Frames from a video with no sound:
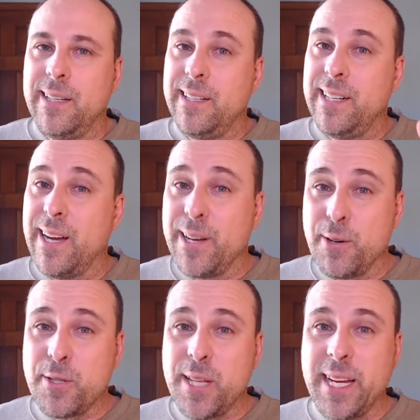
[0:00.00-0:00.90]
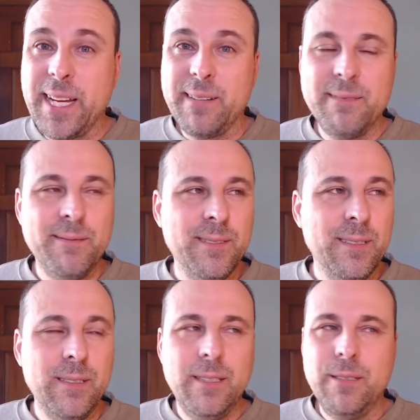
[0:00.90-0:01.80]
Now, I know what you're thinking.
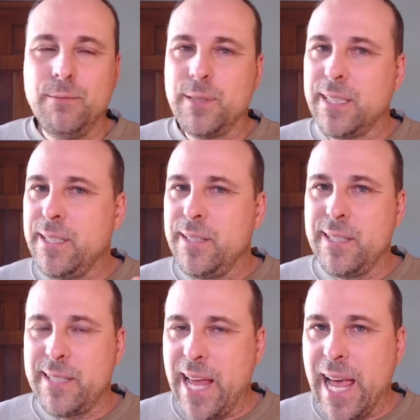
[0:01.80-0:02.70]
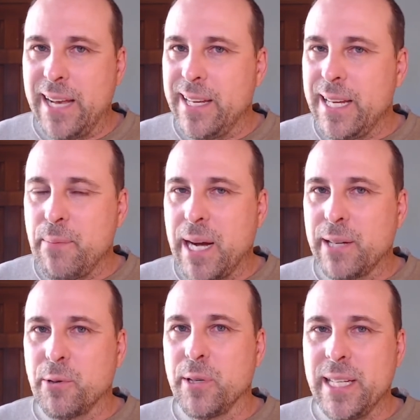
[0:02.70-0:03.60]
Well, can you just add an e
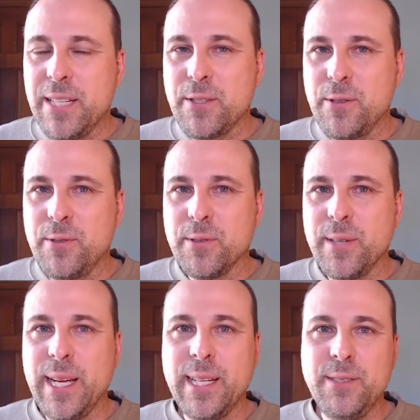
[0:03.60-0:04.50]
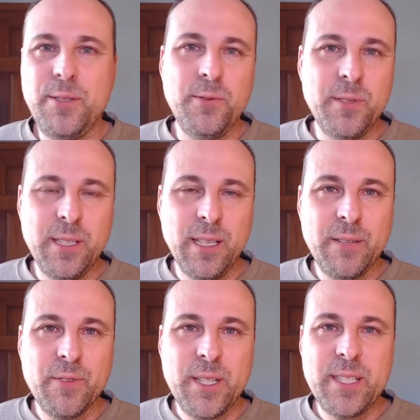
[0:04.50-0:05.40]
bike or an e scooter and do the
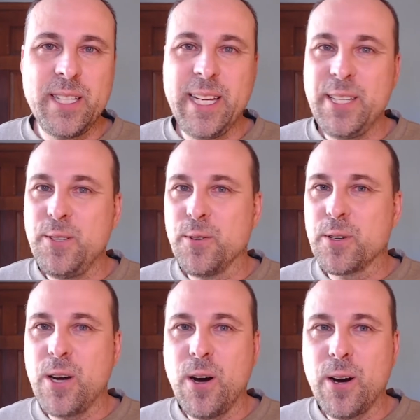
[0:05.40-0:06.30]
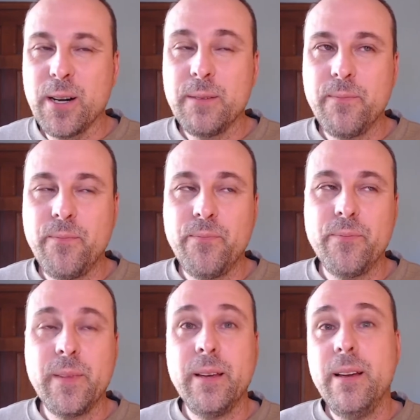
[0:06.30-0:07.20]
deliveries in your car?
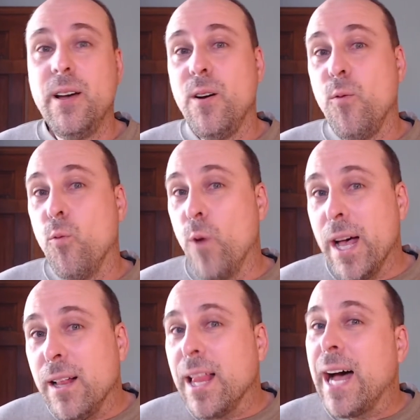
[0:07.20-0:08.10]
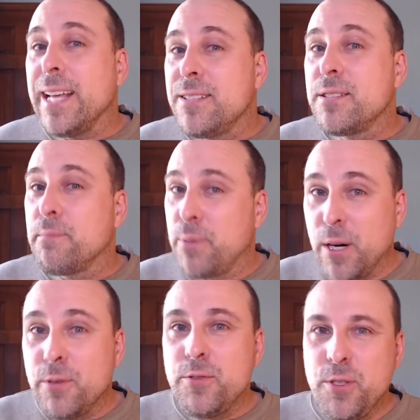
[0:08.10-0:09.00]
Well, I
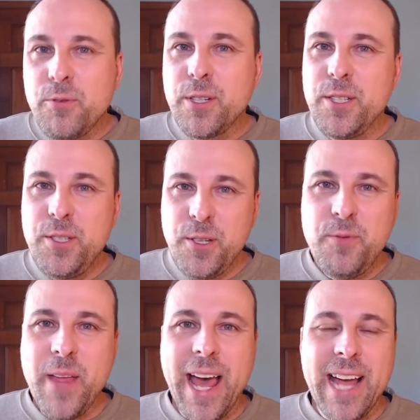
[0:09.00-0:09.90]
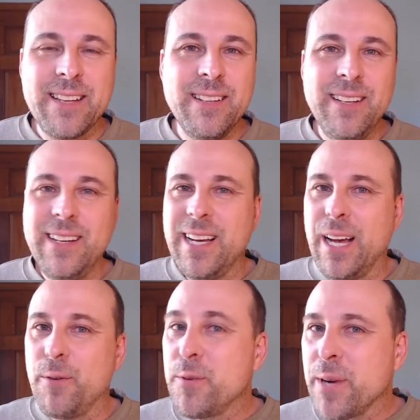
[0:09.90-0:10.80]
suppose you could do that.
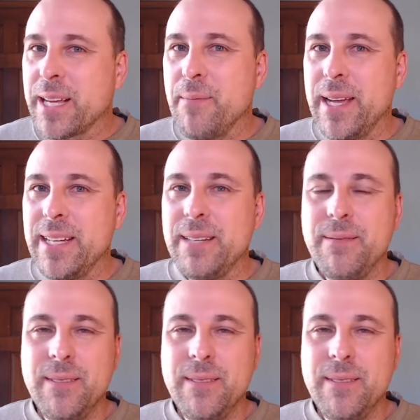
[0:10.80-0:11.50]
I wouldn't recommend it.